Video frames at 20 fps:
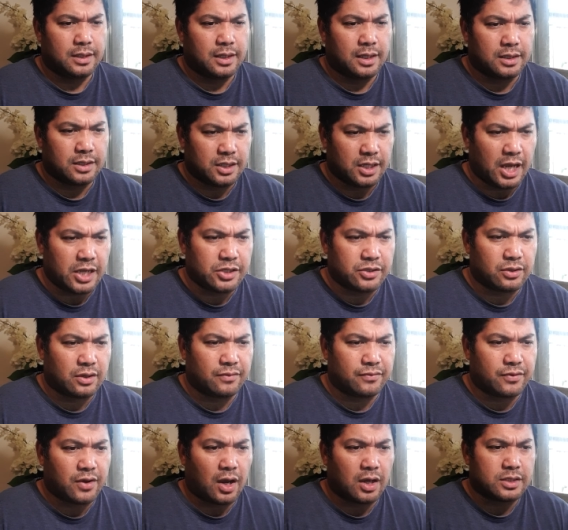And the angel
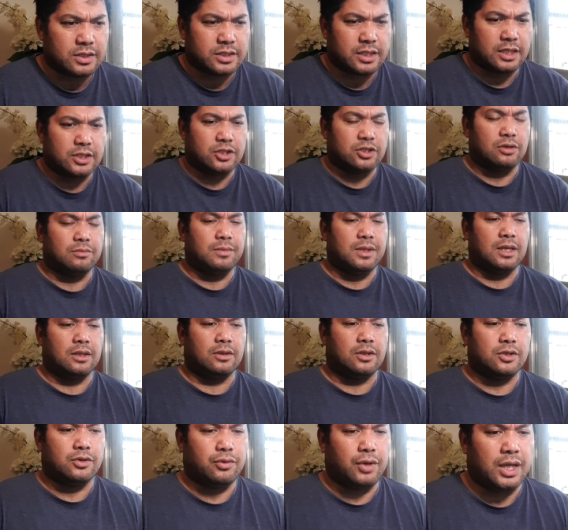of God said to me in
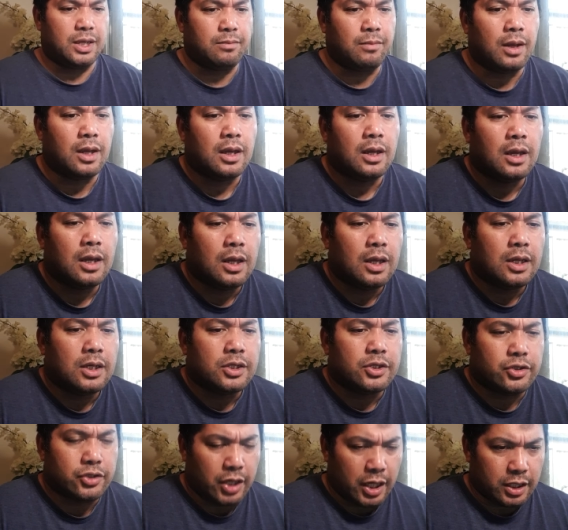the dream,
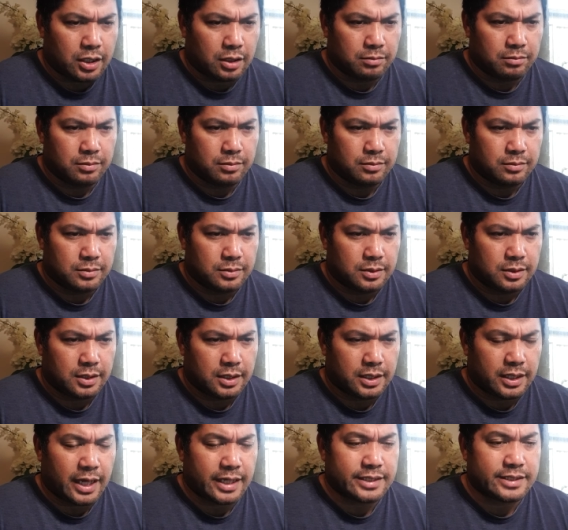Jacob.
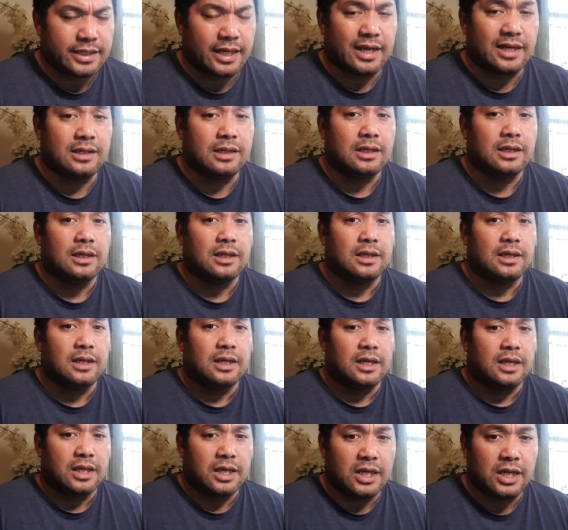And I said,
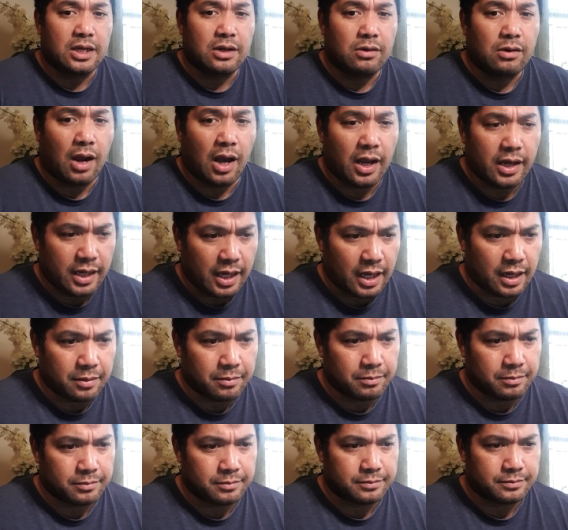Here I
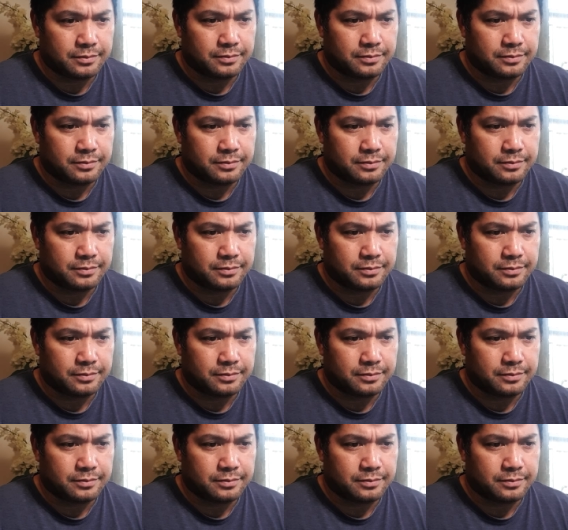am.